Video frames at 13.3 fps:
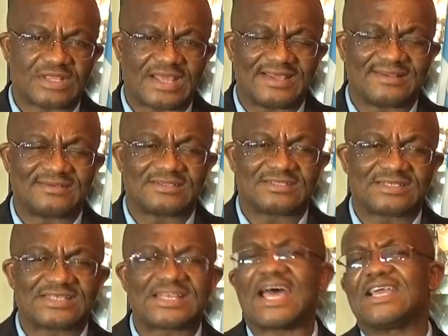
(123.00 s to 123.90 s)
and
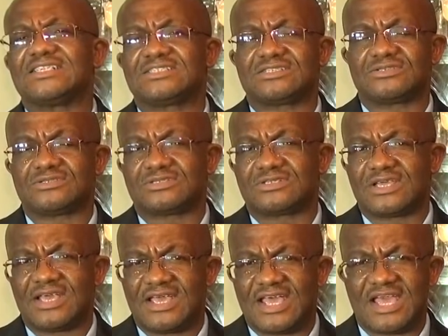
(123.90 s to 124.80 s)
tightened
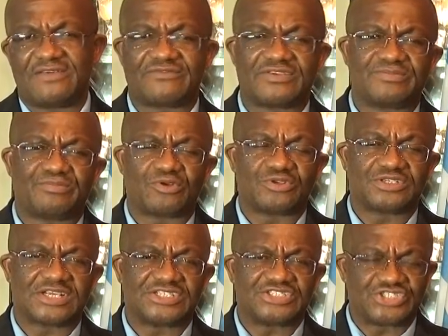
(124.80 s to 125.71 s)
every political